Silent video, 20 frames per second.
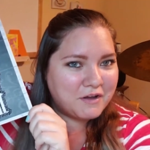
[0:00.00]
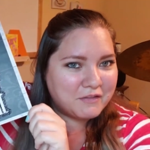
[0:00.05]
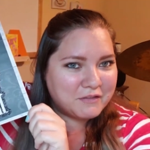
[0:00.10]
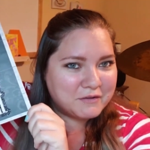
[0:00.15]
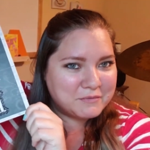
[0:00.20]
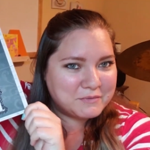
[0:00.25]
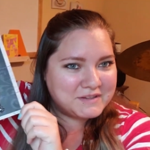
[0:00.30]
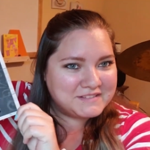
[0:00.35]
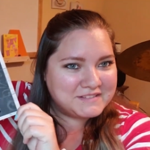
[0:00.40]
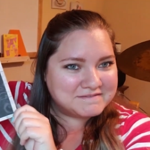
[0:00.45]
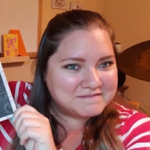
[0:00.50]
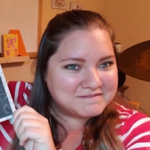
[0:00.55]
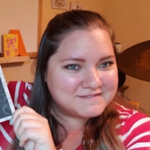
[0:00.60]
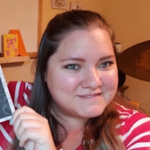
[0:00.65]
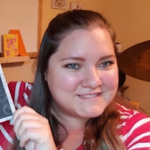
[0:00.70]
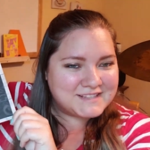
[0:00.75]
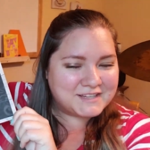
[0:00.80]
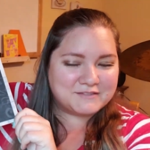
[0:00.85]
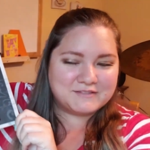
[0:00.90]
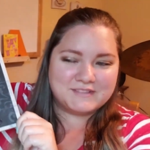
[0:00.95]
Halloween
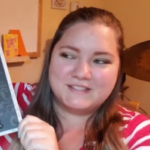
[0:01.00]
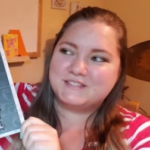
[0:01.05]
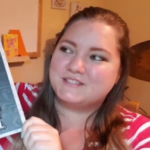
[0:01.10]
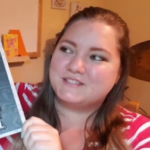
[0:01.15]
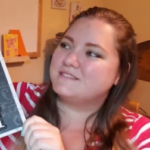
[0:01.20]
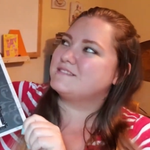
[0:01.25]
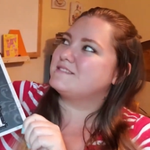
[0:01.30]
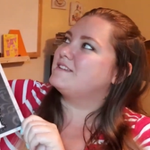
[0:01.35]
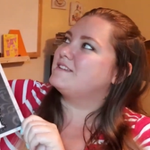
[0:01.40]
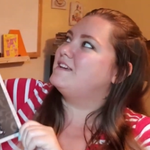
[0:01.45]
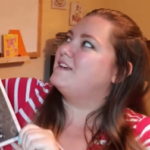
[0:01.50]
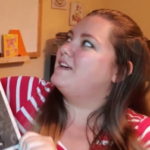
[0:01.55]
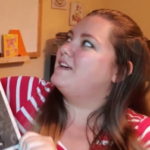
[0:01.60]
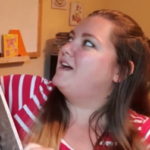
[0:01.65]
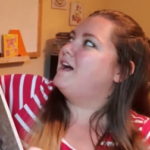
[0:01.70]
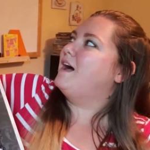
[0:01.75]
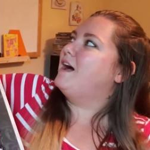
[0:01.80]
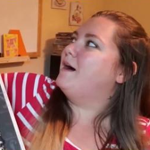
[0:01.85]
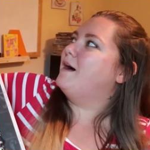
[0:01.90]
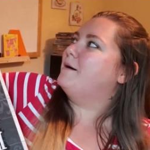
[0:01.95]
decorations.
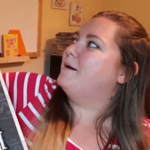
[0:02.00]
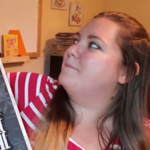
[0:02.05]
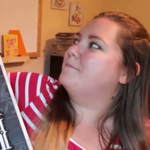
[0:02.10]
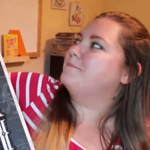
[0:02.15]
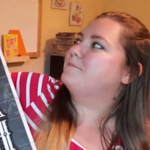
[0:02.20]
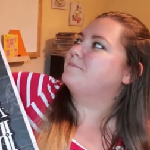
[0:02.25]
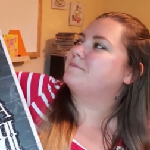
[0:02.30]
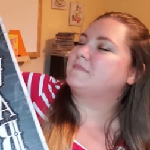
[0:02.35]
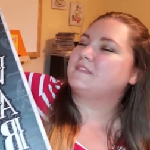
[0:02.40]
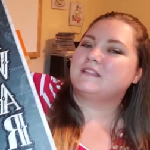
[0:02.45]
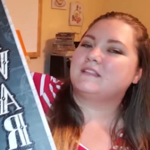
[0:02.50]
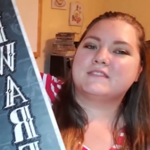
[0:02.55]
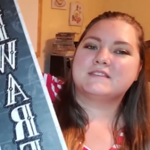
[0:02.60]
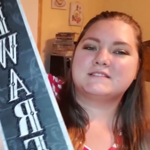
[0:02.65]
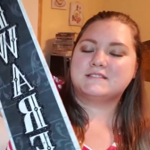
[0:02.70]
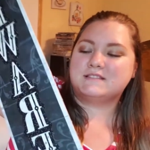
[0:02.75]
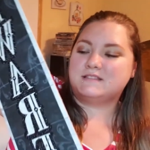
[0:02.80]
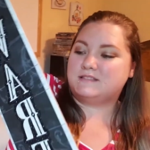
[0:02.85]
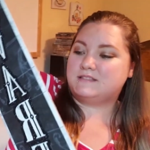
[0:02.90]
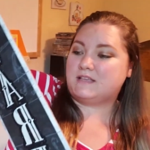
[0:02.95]
Um,
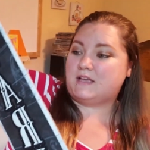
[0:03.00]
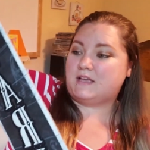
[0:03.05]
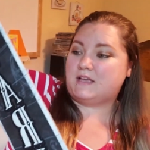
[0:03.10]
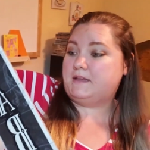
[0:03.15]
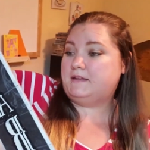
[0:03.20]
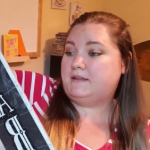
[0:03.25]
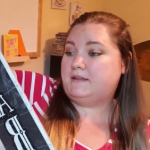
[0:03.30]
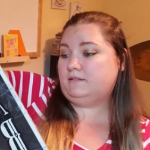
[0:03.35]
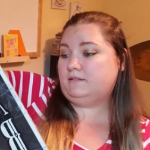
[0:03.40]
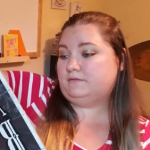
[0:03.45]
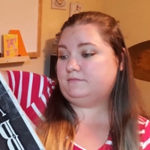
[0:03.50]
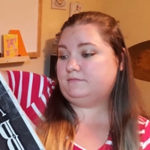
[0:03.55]
this is a sign.